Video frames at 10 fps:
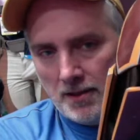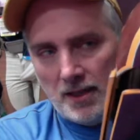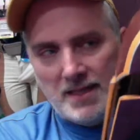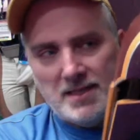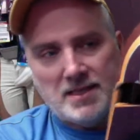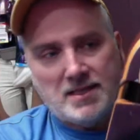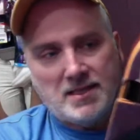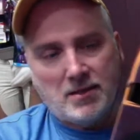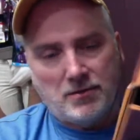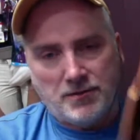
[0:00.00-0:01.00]
lens
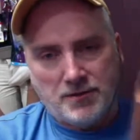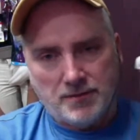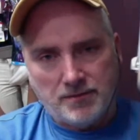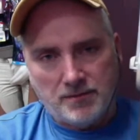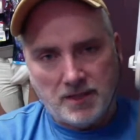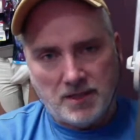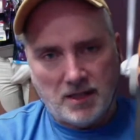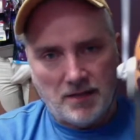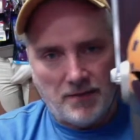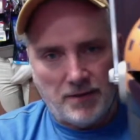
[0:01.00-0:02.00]
itself is
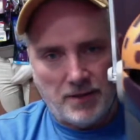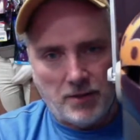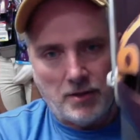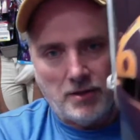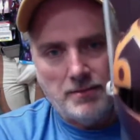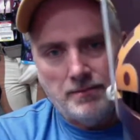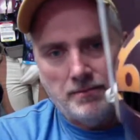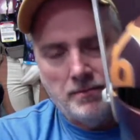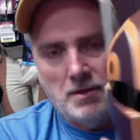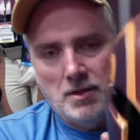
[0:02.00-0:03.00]
not very dark.
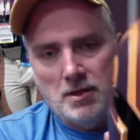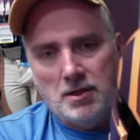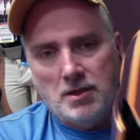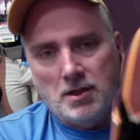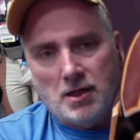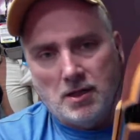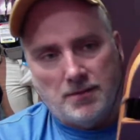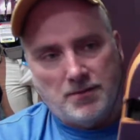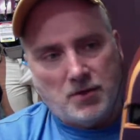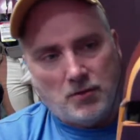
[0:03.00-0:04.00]

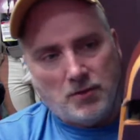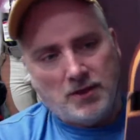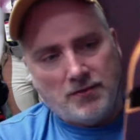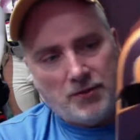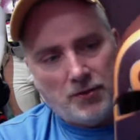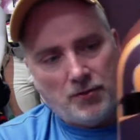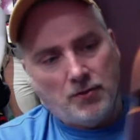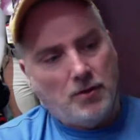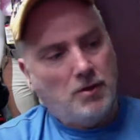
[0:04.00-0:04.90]
So if you're